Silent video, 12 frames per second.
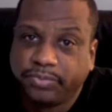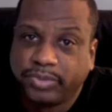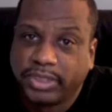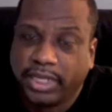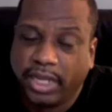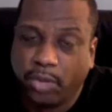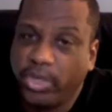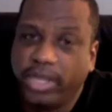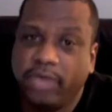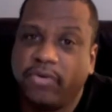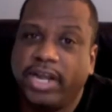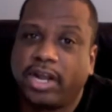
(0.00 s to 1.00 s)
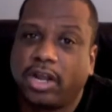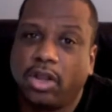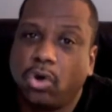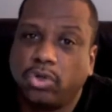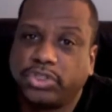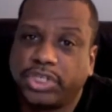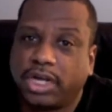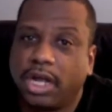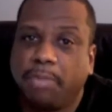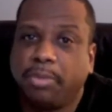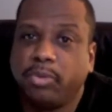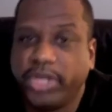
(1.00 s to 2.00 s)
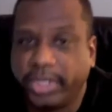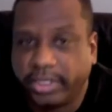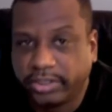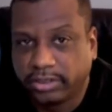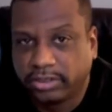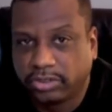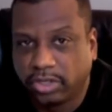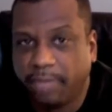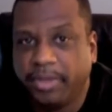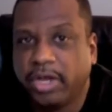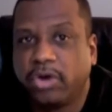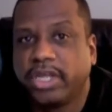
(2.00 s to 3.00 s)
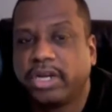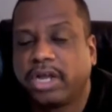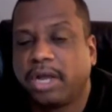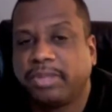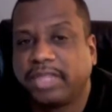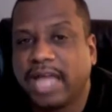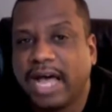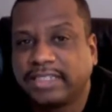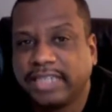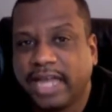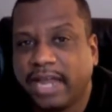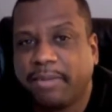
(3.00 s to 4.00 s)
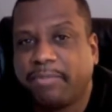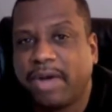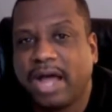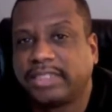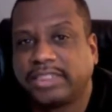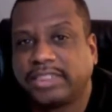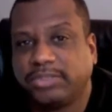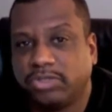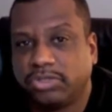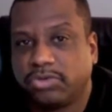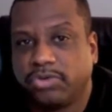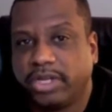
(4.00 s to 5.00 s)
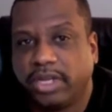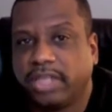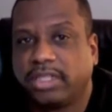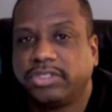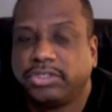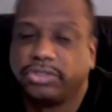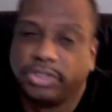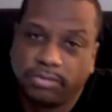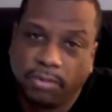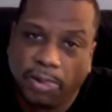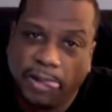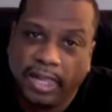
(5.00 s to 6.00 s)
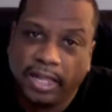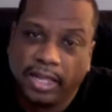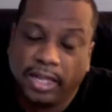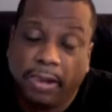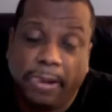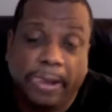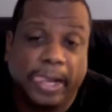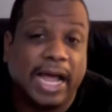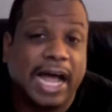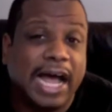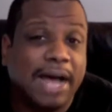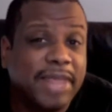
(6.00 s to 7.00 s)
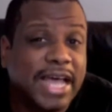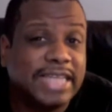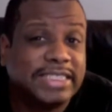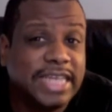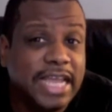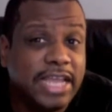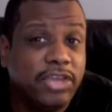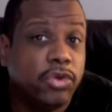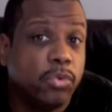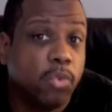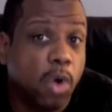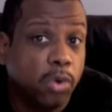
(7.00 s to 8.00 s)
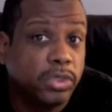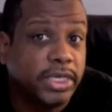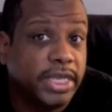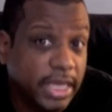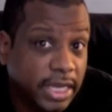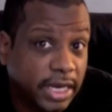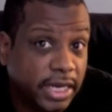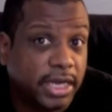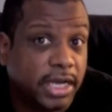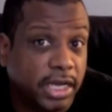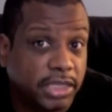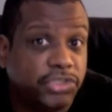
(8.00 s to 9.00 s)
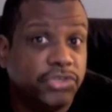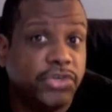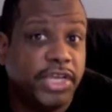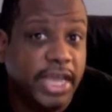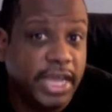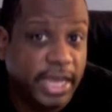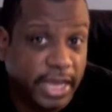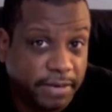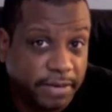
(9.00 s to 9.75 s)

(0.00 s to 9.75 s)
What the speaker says: And we getting ready to close in a couple of weeks. So let me go get a couple thousand out of my policy real quick. Nothing to it. I'm not saying you won't get it, because you can